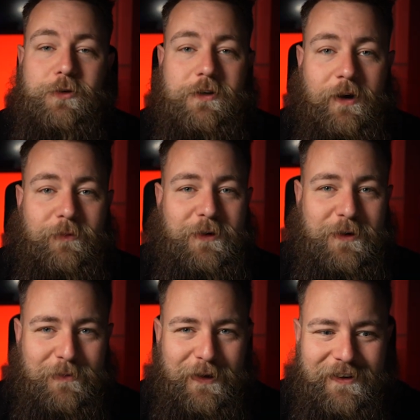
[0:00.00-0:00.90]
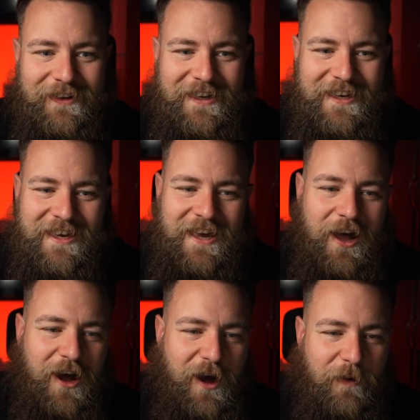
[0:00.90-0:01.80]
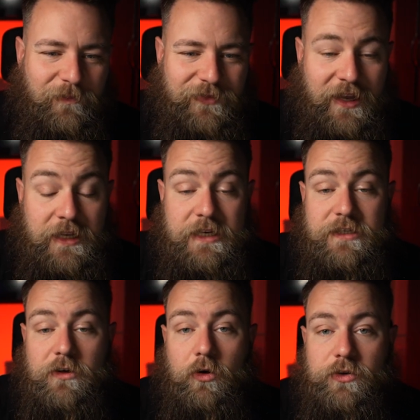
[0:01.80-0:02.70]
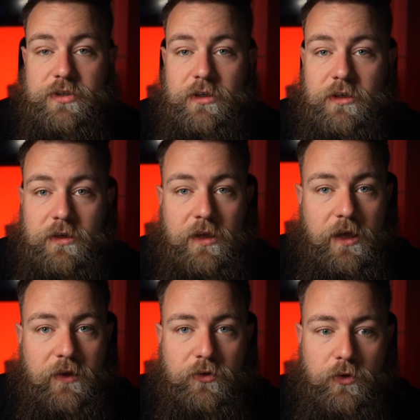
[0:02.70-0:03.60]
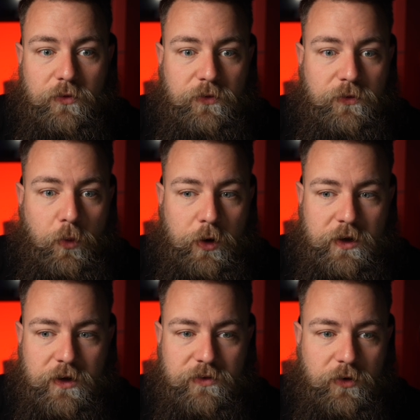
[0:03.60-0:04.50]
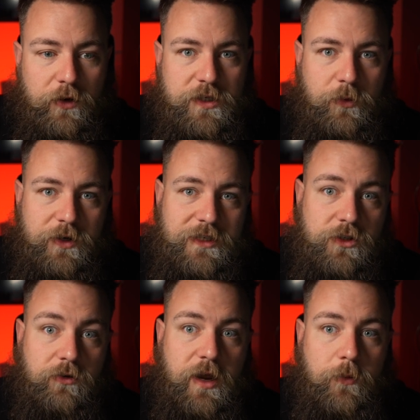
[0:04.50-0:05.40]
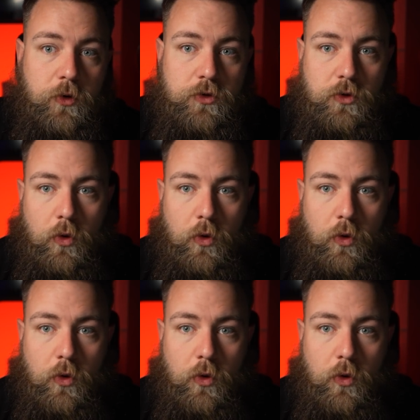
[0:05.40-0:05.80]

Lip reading: time. You know what I mean? And he is constant. If you want to follow someone on Instagram who's